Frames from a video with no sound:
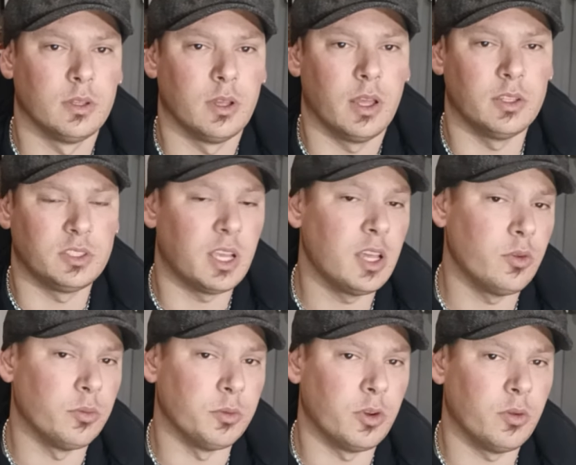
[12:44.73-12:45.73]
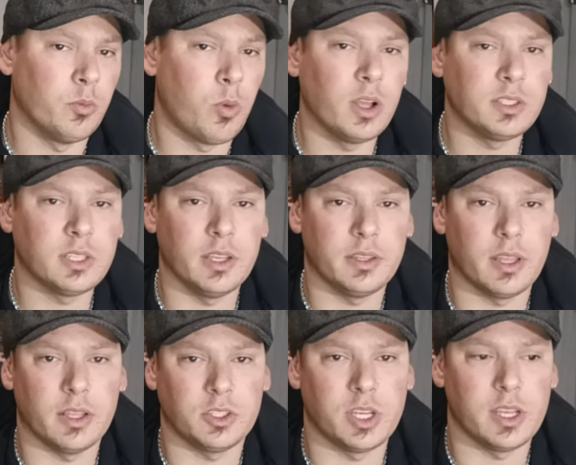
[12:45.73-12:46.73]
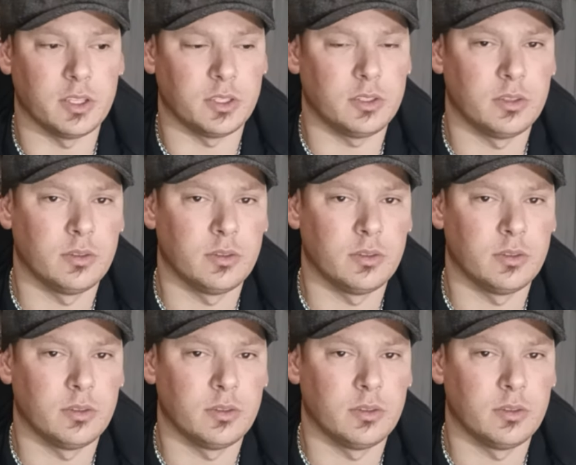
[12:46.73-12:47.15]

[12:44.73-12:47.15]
and say to him, you know, why take that chance?